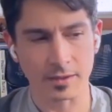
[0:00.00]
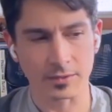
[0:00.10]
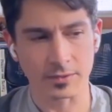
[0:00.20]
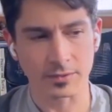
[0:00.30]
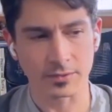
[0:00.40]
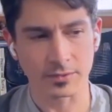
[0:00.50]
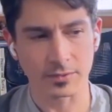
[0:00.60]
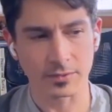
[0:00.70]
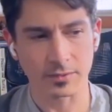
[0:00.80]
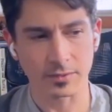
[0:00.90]
it's
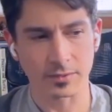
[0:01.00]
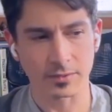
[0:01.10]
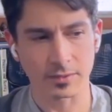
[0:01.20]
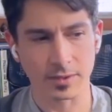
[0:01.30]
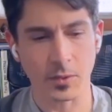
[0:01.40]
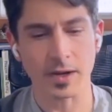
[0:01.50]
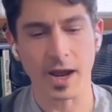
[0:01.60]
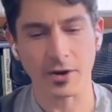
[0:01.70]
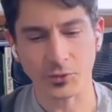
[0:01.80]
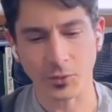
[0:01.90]
quite
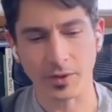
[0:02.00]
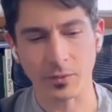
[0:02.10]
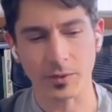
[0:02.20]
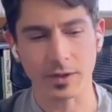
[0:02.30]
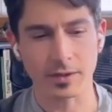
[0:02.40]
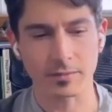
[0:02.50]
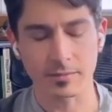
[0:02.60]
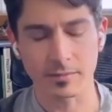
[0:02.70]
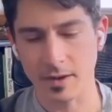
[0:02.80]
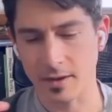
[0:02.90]
natural that we